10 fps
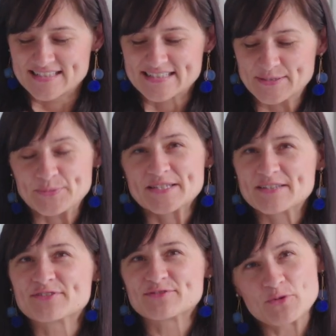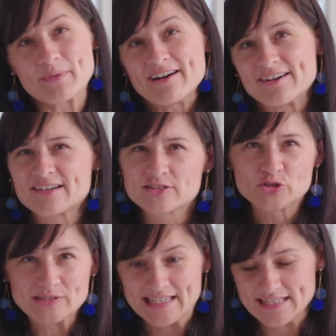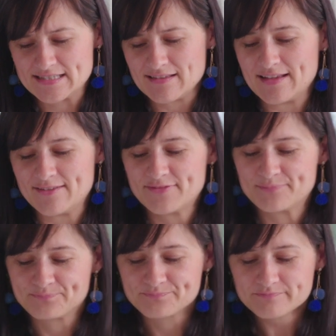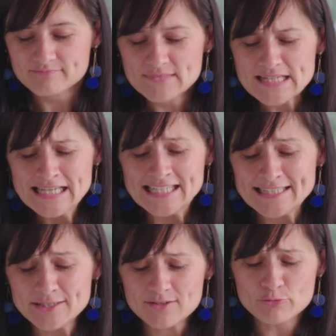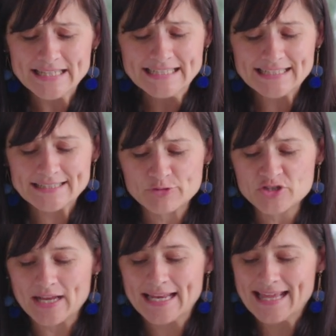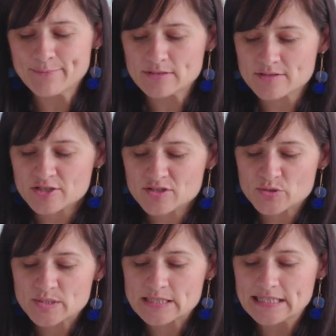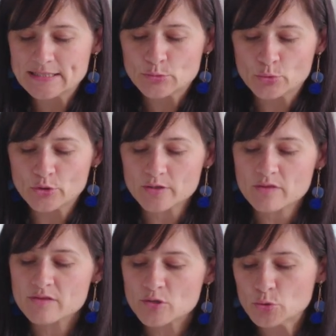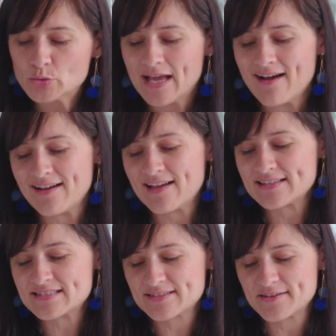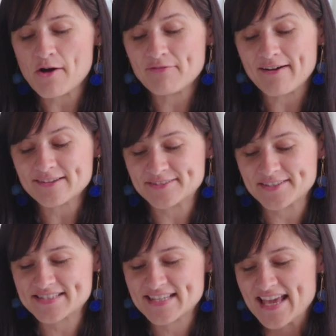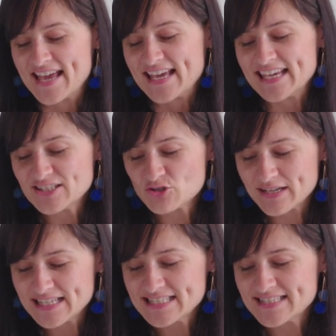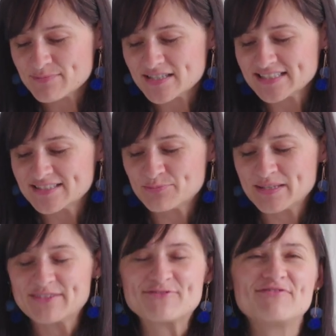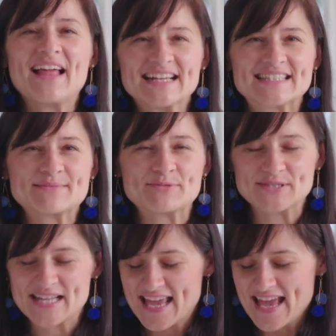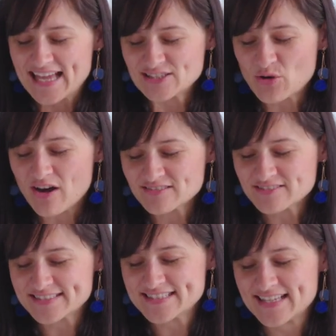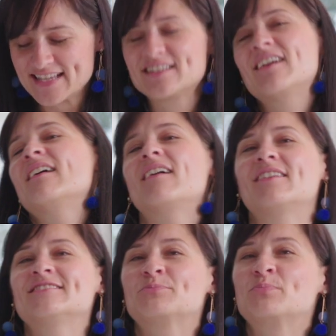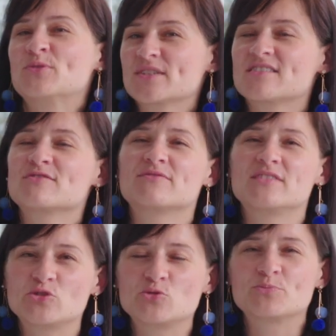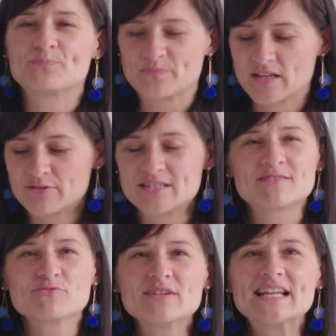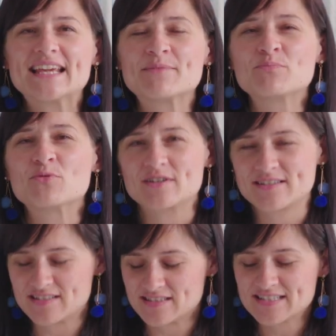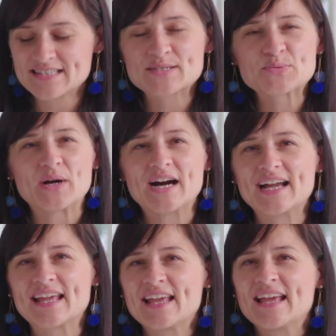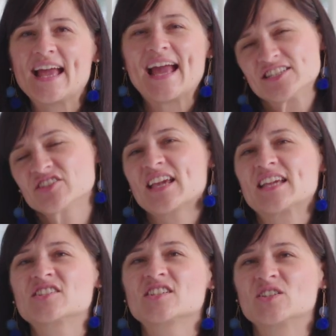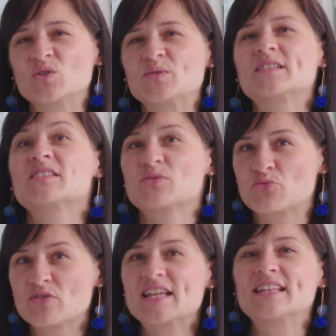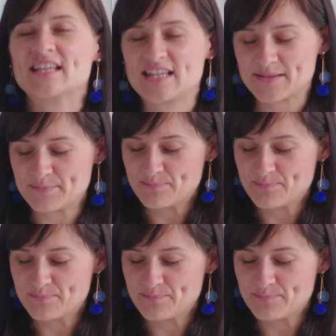So much different from our today's life. Reading literature enables us to see the world through the eyes of others. It trains the mind to be flexible and to understand other points of view, which is really important. This is why education uses reading.